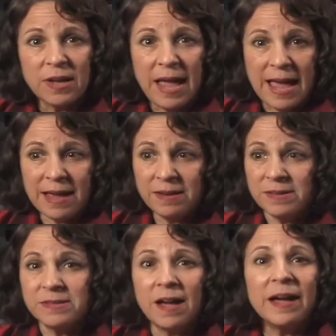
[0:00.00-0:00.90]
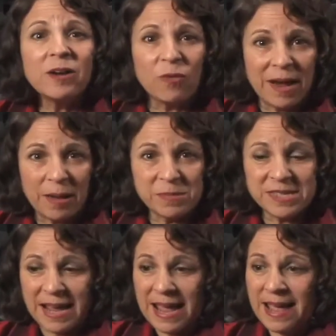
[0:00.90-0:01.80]
and diagrams
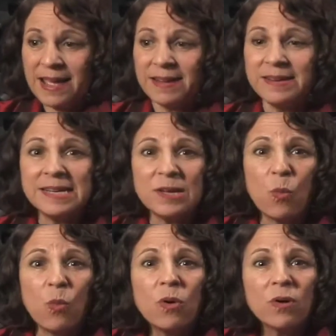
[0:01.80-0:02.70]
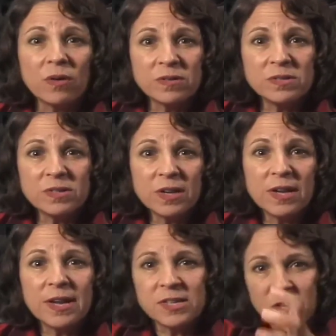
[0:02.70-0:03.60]
and words
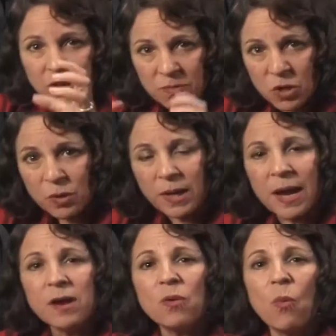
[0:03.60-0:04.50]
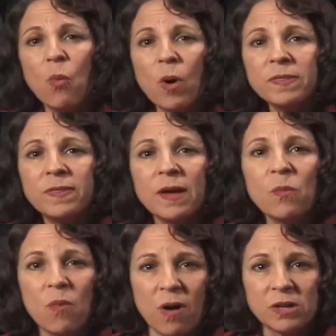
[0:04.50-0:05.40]
to communicate what they
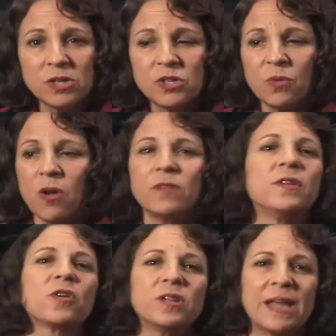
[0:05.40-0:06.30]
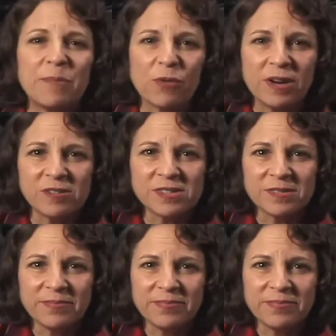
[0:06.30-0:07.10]
want to all of their collaborators.